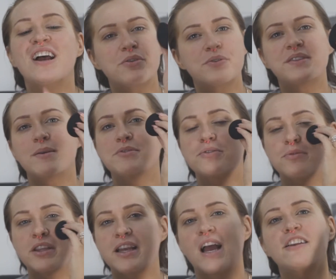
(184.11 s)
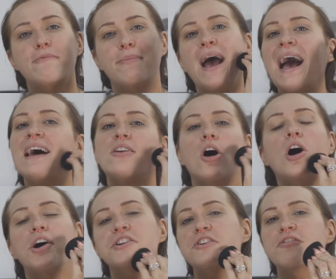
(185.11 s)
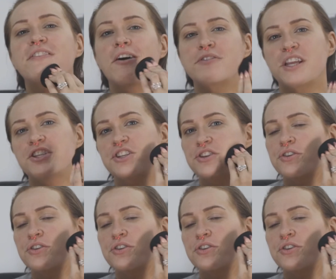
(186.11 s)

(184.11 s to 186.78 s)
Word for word: You use them to really kind of pat on your foundation.